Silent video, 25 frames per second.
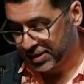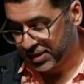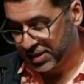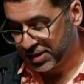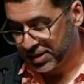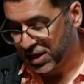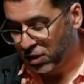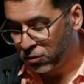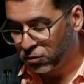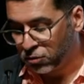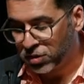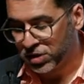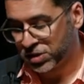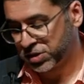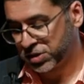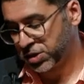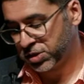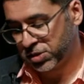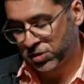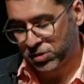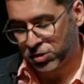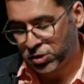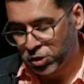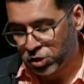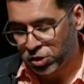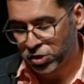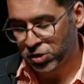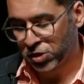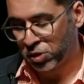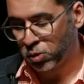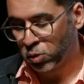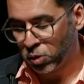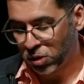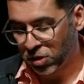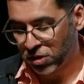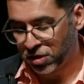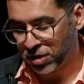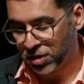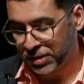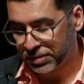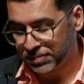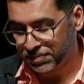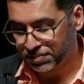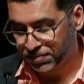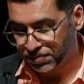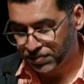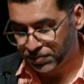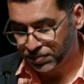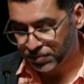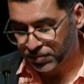That risk is usually worth
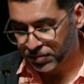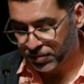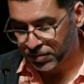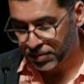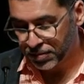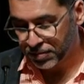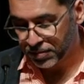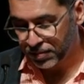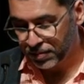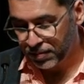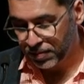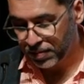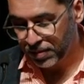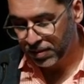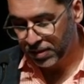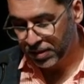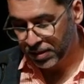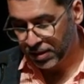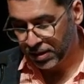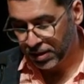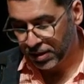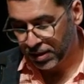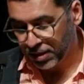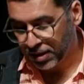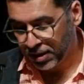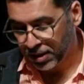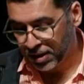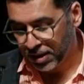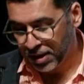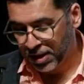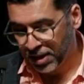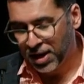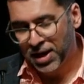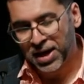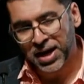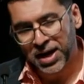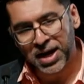it.